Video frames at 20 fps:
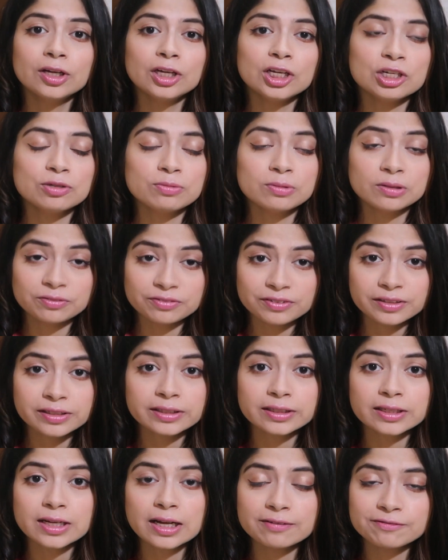You will
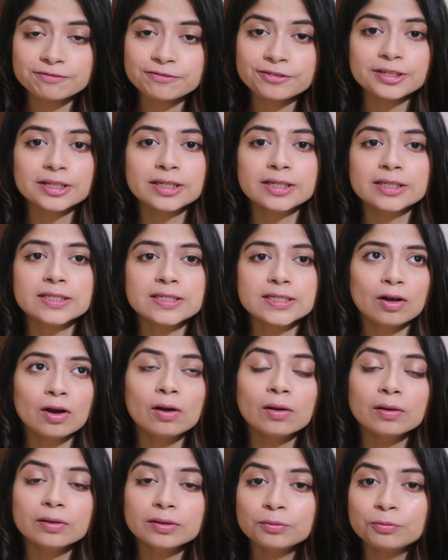feel confident.
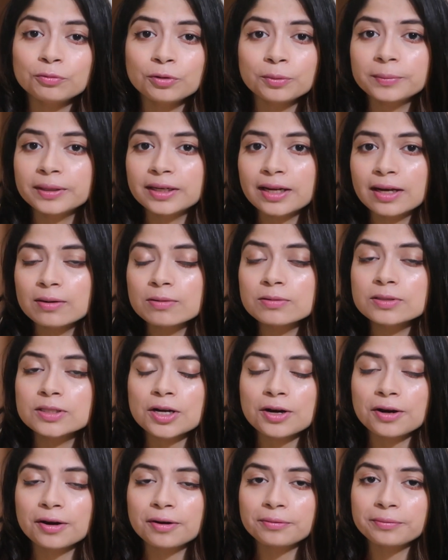All the women out
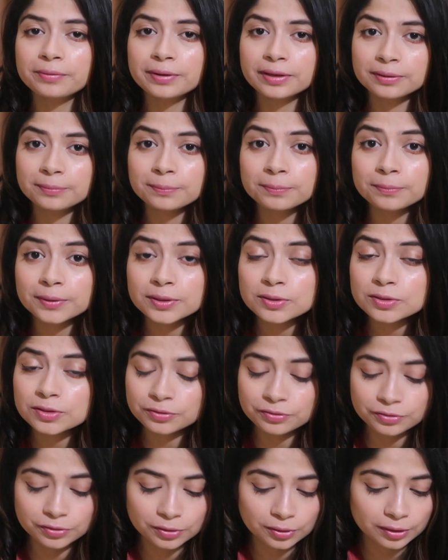are really
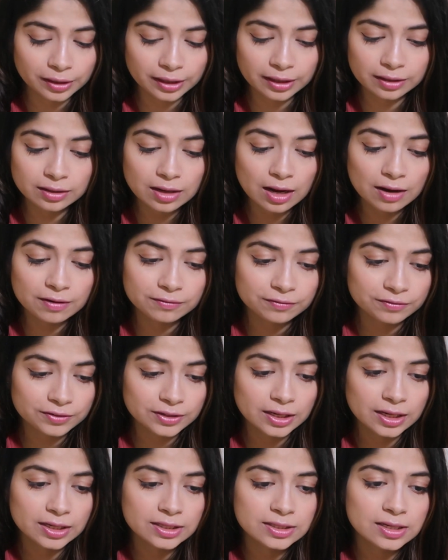beautiful and
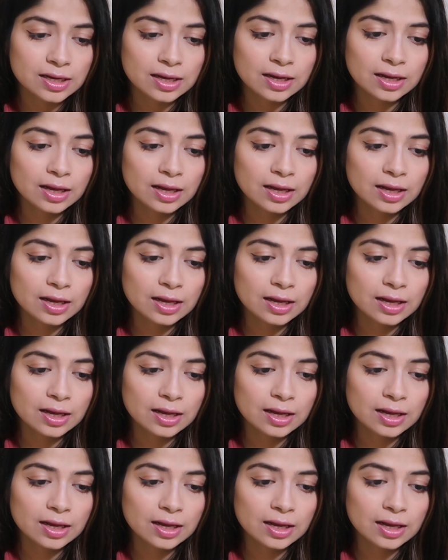confident